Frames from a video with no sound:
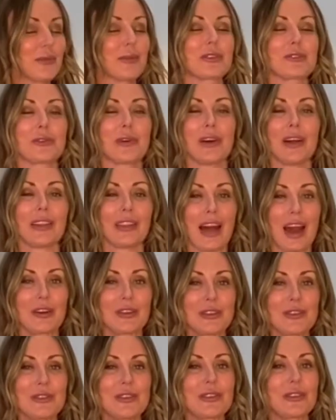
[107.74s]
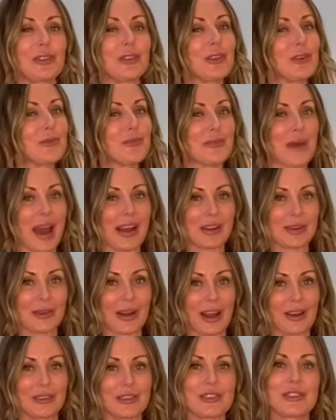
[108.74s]
which will allow you to loop back
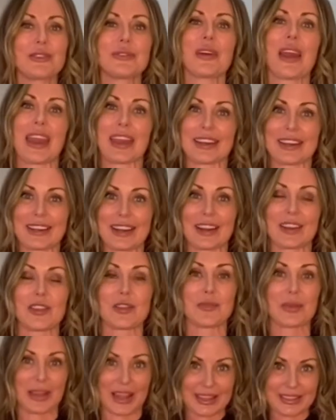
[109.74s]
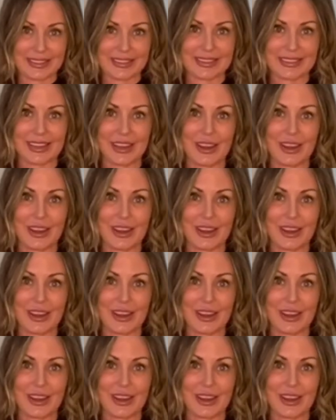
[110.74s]
around to 89th Place.